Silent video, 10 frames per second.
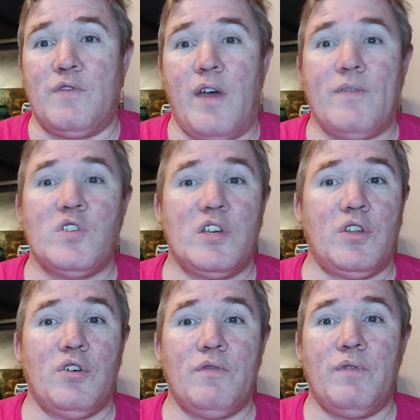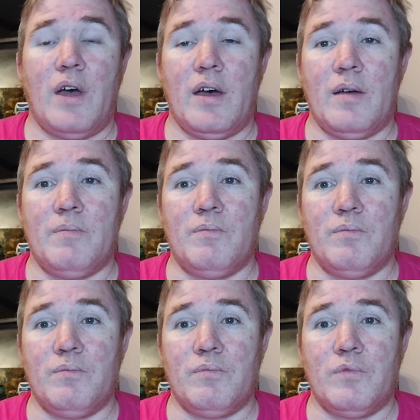If you haven't seen her
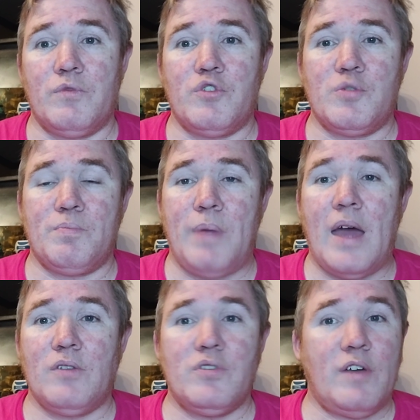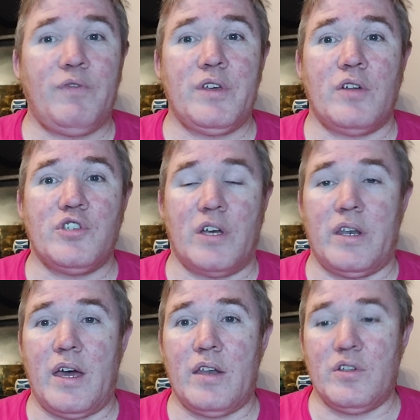pattern, definitely go check
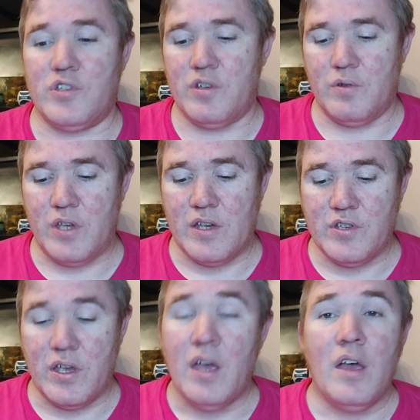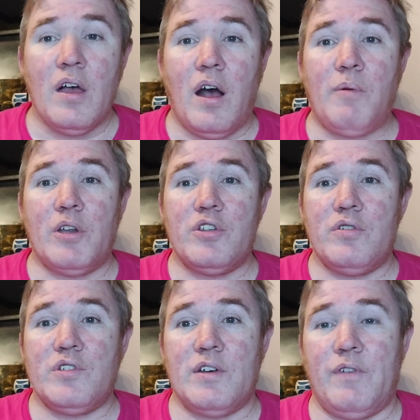it out. It's so easy. I wanted to
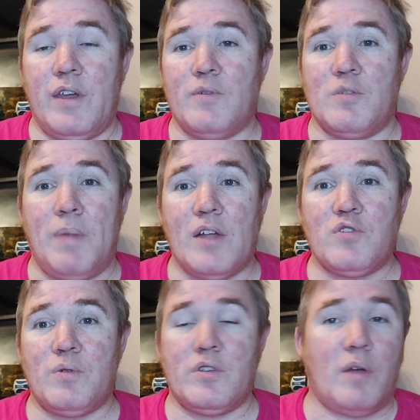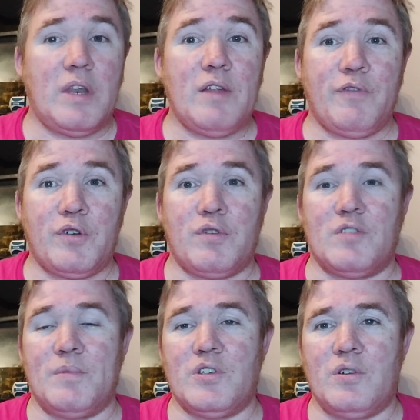do something that was a patch because I need it for
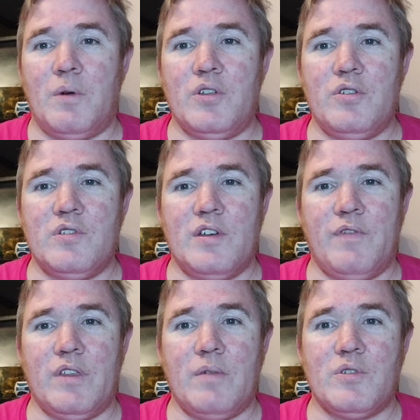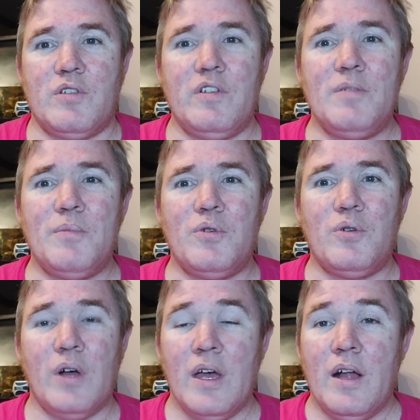Christmas, so I wanted to do something that was a little
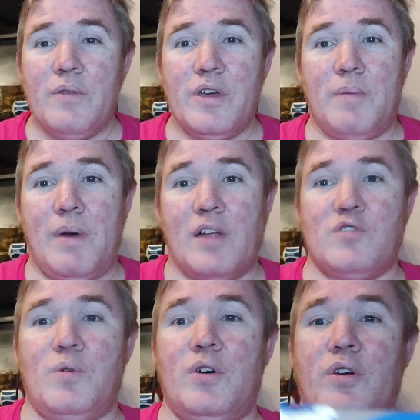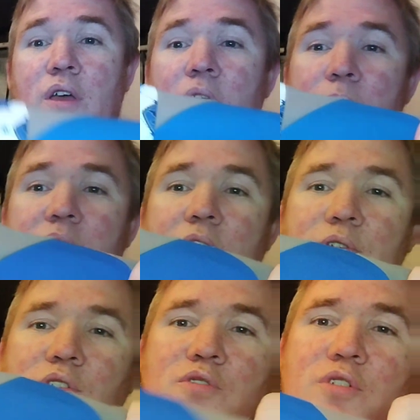more than a patchwork, but
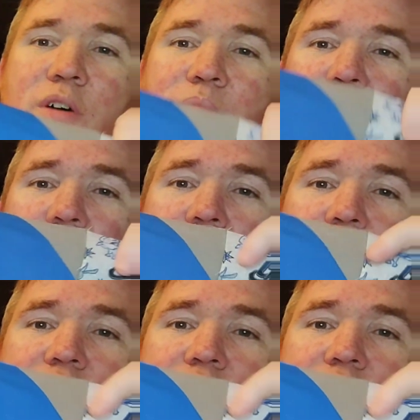nothing too complicated.